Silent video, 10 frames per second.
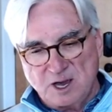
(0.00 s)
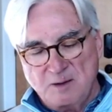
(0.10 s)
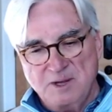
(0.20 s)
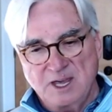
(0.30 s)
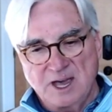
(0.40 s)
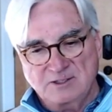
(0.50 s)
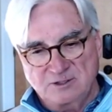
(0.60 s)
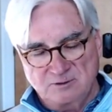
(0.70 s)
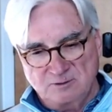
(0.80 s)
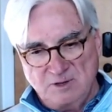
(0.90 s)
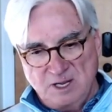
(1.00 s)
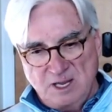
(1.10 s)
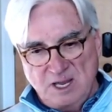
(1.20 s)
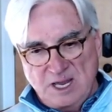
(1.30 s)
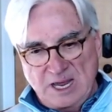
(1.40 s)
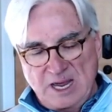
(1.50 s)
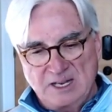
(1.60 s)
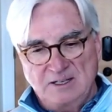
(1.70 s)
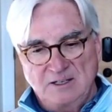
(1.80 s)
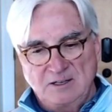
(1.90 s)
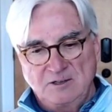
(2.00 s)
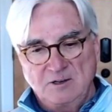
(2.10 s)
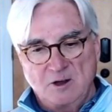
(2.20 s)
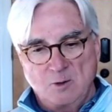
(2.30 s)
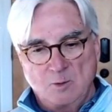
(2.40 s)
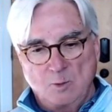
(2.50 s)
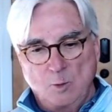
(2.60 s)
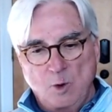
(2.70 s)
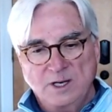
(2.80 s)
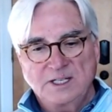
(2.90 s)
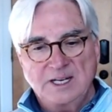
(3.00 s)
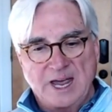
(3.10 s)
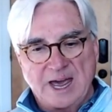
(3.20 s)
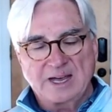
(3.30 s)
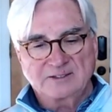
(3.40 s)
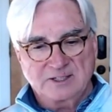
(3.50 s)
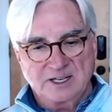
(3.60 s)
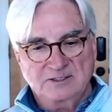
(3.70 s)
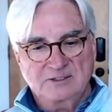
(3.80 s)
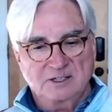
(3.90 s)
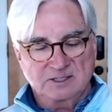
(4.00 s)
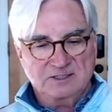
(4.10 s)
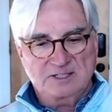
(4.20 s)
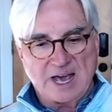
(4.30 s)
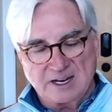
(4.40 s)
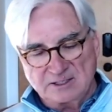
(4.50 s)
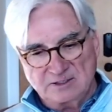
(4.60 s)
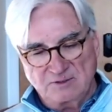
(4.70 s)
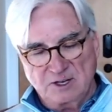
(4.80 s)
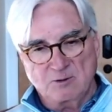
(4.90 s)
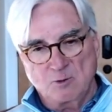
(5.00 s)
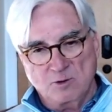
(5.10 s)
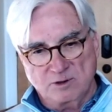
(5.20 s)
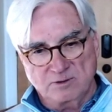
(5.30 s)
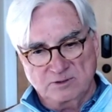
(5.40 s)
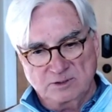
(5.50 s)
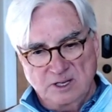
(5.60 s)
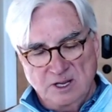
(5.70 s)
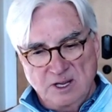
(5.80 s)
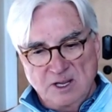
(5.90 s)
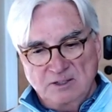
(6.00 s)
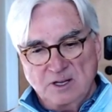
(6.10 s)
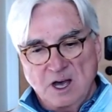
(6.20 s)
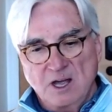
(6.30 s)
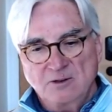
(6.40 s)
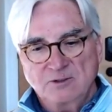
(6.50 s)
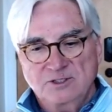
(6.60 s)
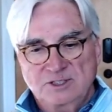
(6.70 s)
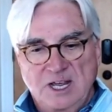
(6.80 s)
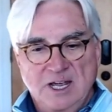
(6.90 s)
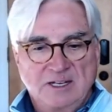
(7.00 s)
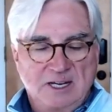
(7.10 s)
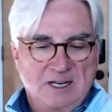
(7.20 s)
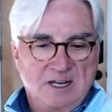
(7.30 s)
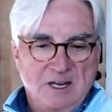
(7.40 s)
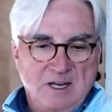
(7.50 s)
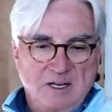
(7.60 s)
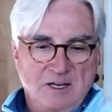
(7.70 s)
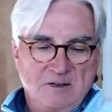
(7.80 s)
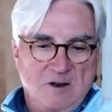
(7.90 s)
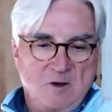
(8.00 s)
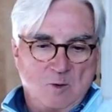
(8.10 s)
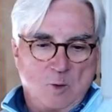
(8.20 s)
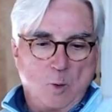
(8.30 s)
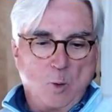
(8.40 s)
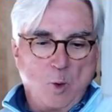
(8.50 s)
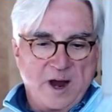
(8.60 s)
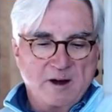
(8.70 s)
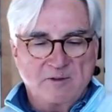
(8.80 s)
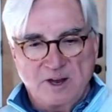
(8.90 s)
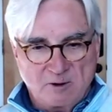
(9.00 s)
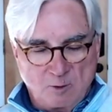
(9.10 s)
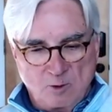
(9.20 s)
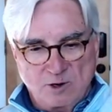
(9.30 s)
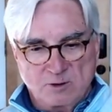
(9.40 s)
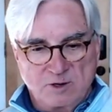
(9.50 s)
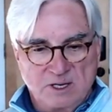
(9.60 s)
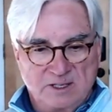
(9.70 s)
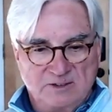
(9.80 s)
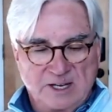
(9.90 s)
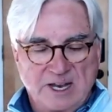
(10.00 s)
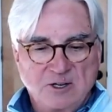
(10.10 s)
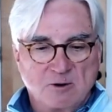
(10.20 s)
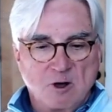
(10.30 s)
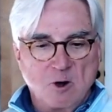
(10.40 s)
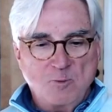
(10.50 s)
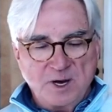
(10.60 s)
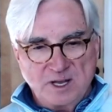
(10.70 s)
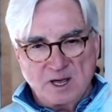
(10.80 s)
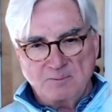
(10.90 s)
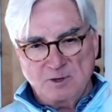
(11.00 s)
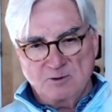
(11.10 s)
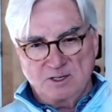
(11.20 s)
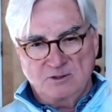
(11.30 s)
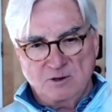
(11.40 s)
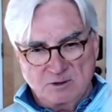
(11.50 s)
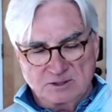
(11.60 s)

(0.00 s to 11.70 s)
coming at you and you know wanting access to the status of their orders to hmm. understanding you know where their order is and you're opening up your internal